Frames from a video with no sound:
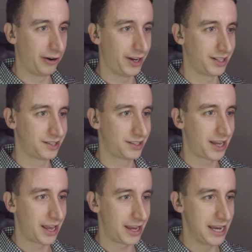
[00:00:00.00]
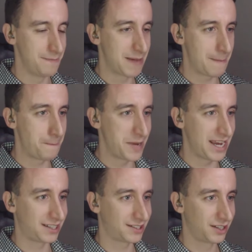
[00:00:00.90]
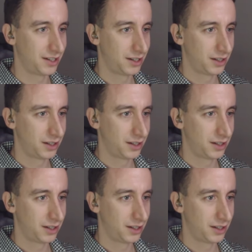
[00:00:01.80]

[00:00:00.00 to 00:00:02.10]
areas in my base.